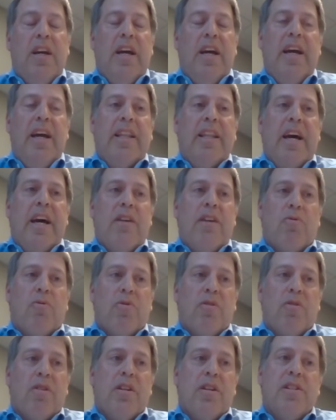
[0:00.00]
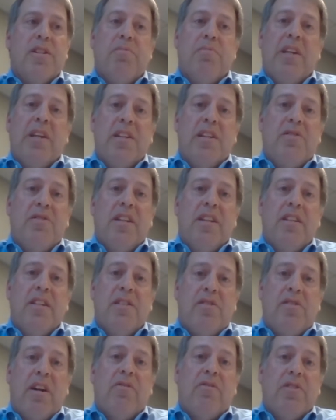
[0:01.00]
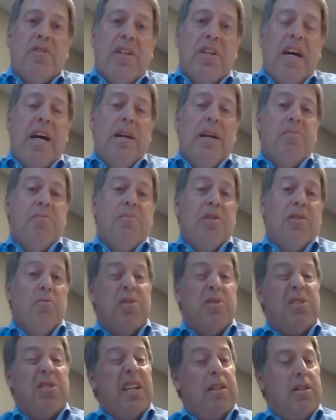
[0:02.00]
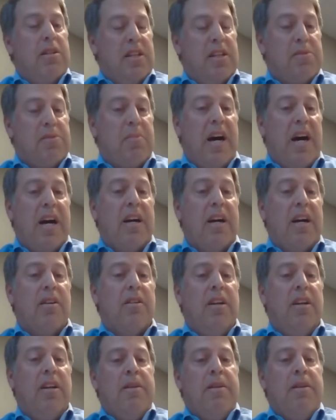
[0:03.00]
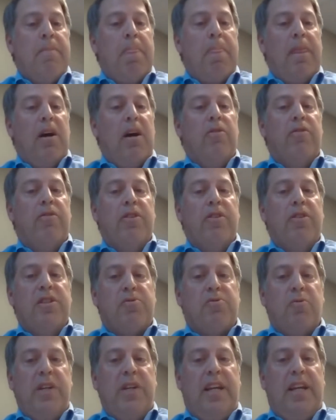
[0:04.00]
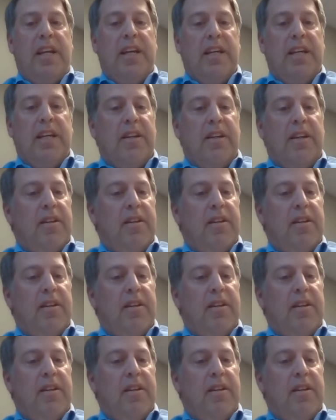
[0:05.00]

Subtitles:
and that order has been extended several times and was set to expire over this weekend.